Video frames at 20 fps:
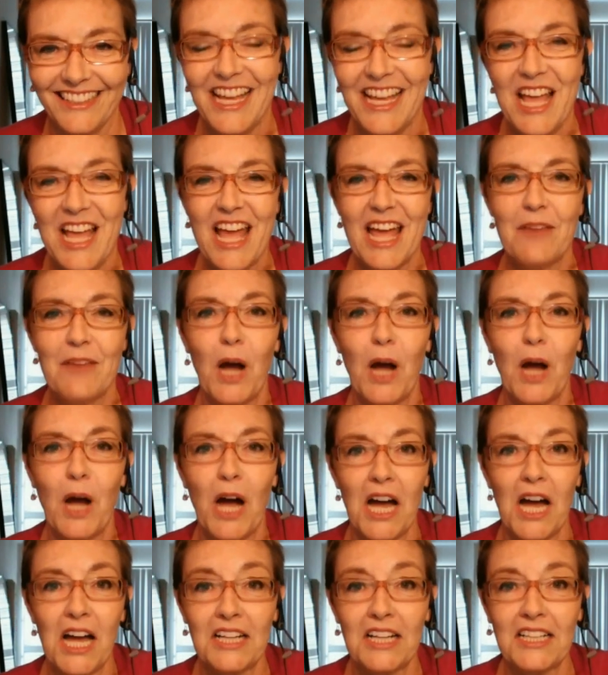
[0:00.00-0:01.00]
and
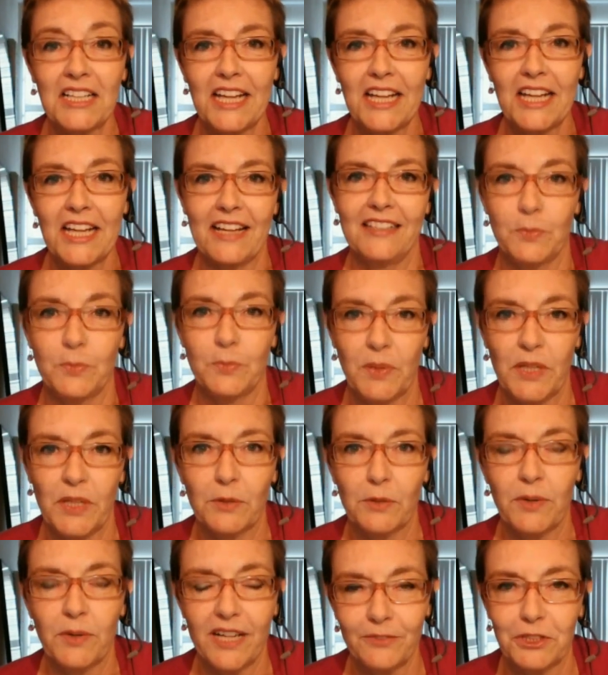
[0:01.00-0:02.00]
podcasting has been around
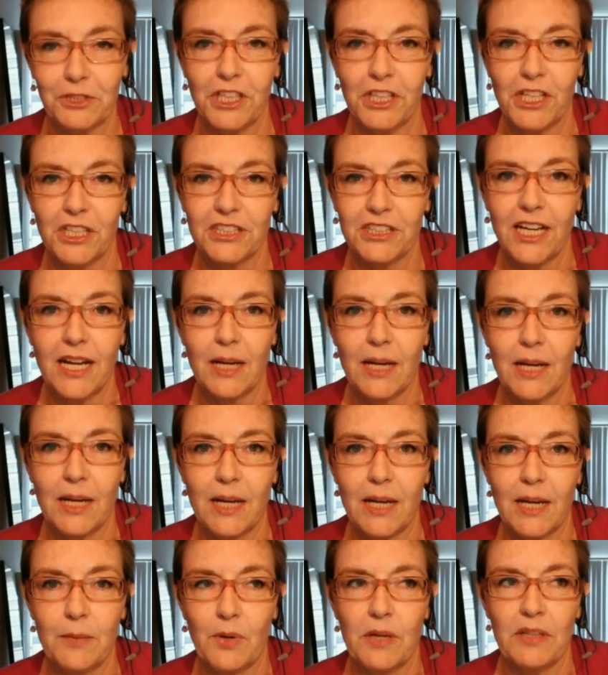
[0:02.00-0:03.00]
for a long time, probably
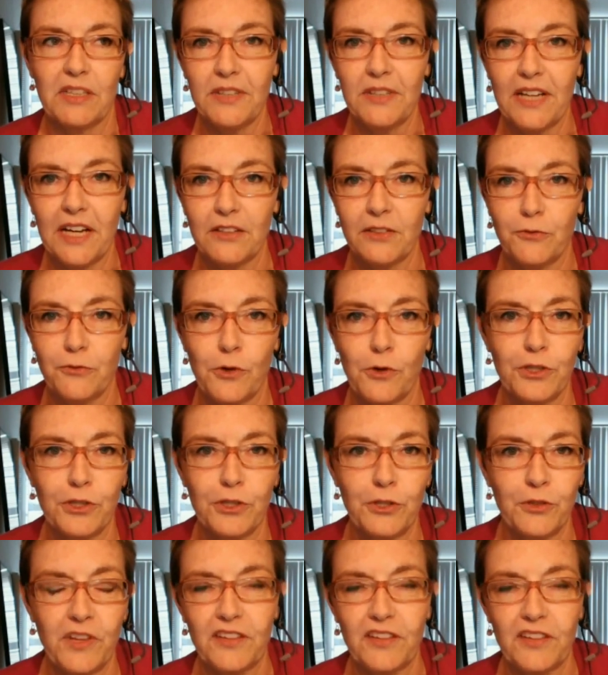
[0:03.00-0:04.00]
2004,
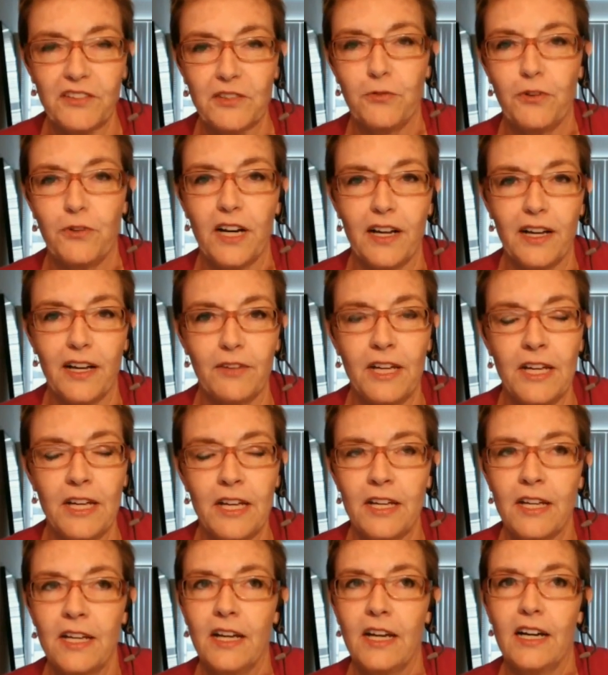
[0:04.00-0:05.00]
2005.
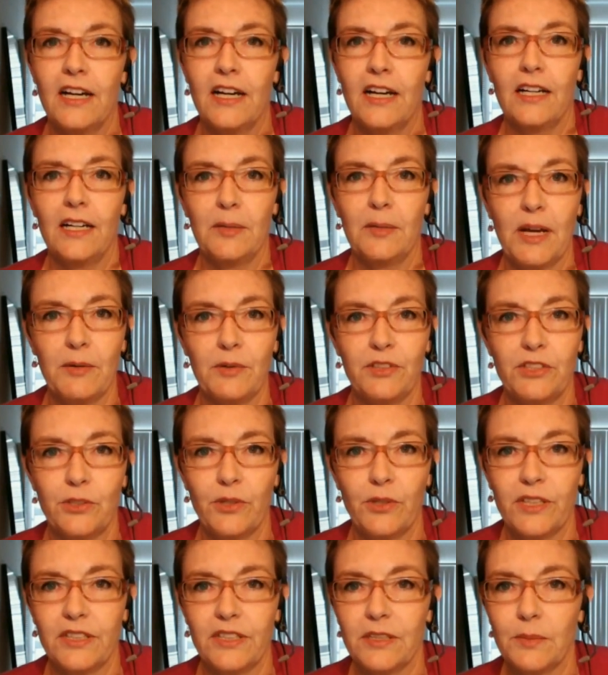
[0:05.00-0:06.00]
Um, I was doing
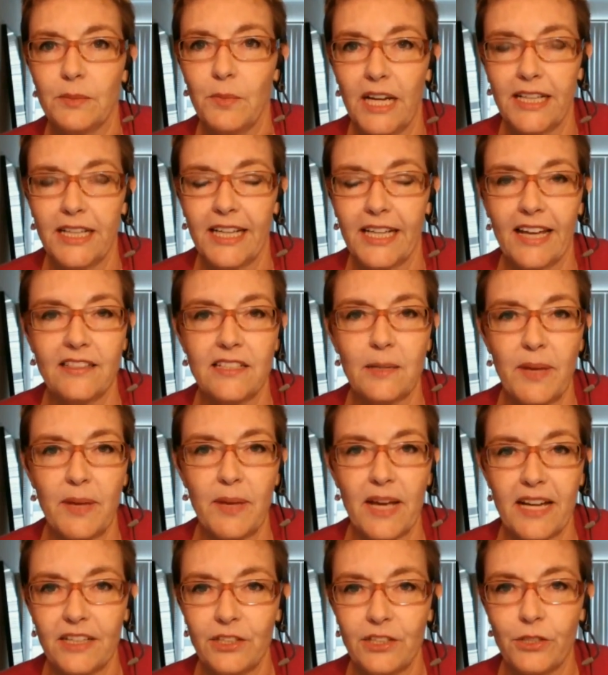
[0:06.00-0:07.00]
some podcasting back
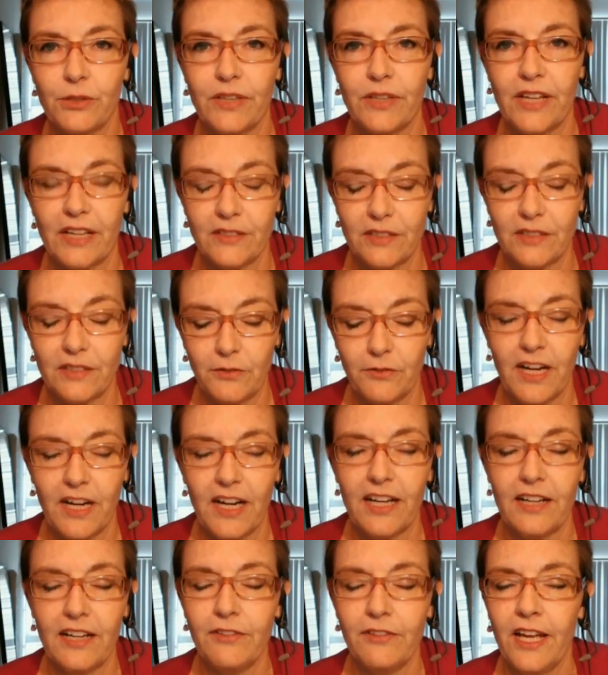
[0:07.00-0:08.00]
in 2005.
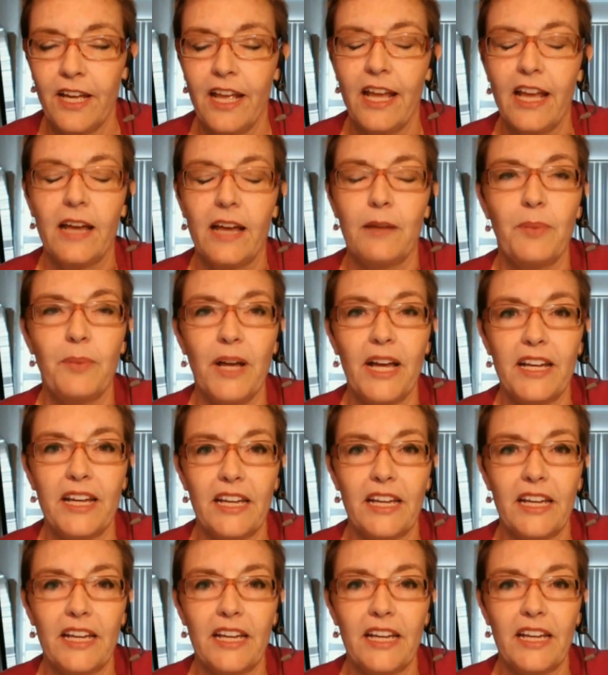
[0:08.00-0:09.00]
But
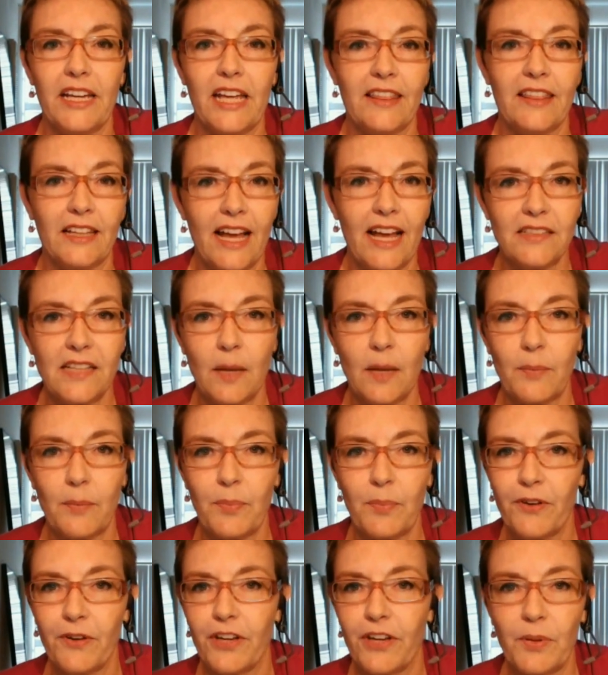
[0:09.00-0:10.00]
in the last couple of
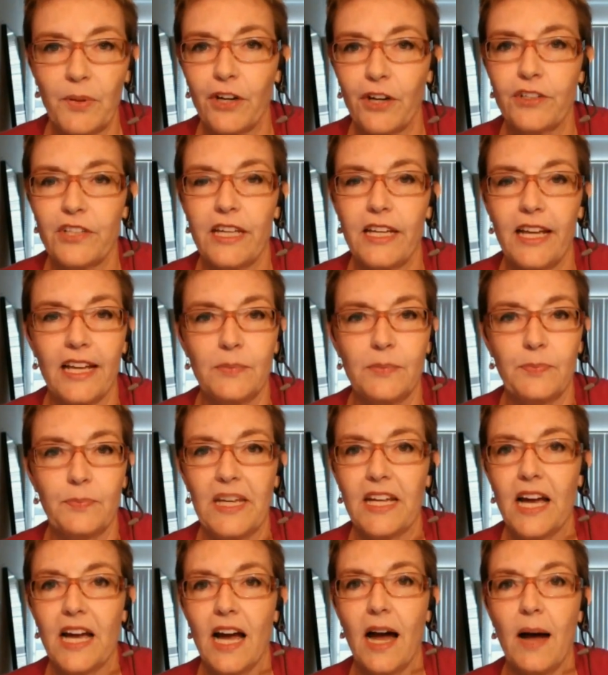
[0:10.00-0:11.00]
years, it has
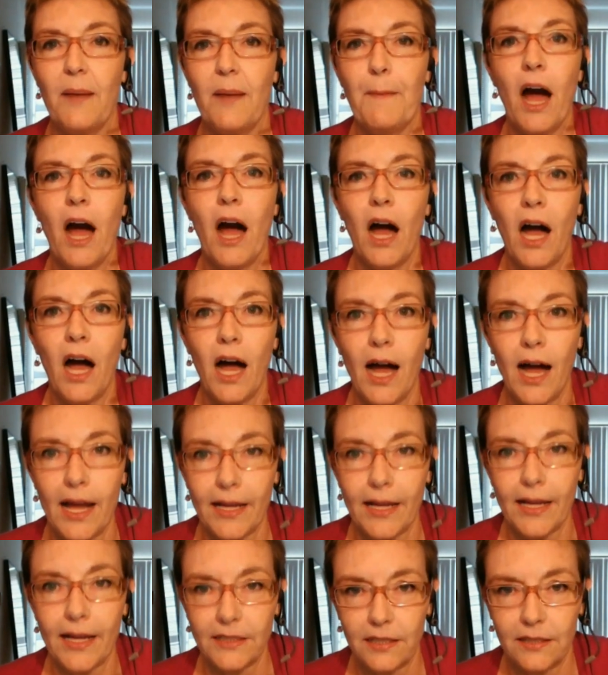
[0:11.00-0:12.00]
become hot,
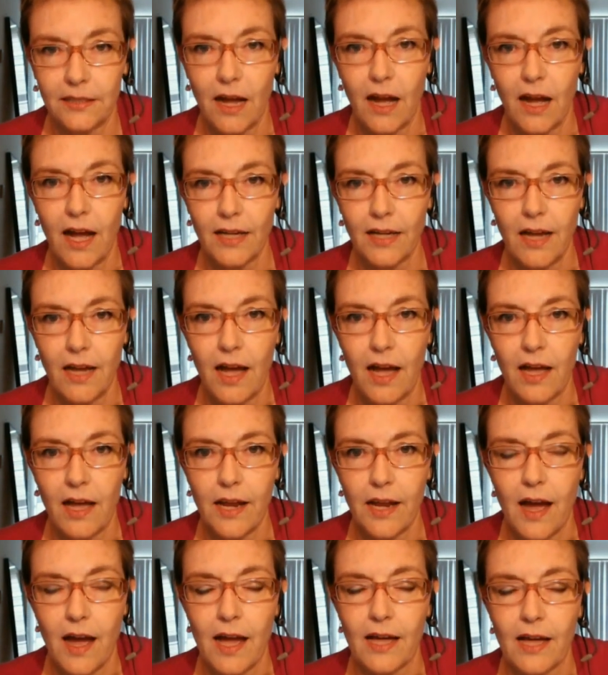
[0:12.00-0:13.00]
hot, hot,
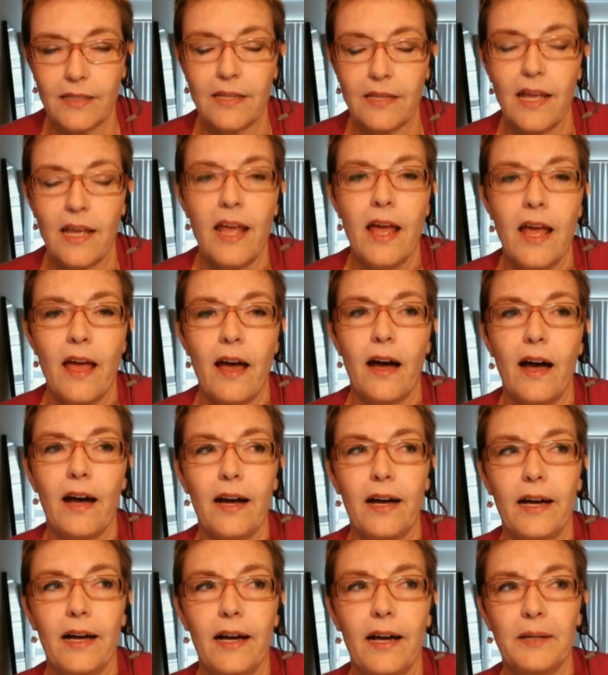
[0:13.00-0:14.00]
hot.
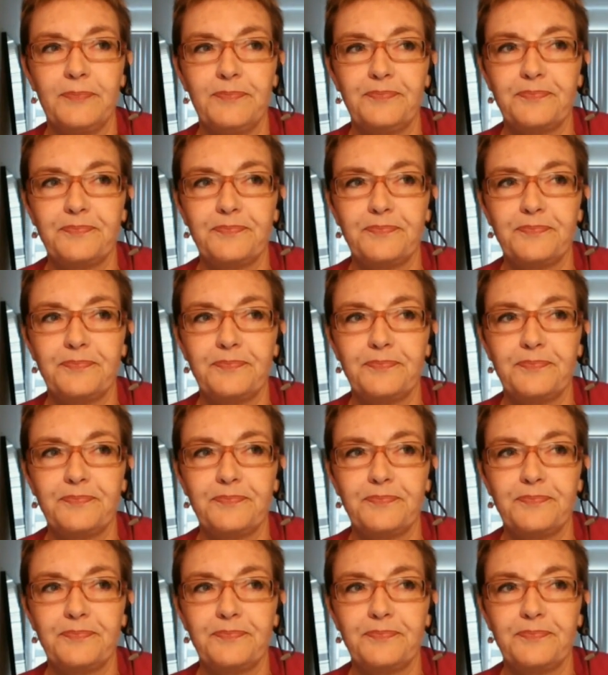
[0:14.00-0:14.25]
Um,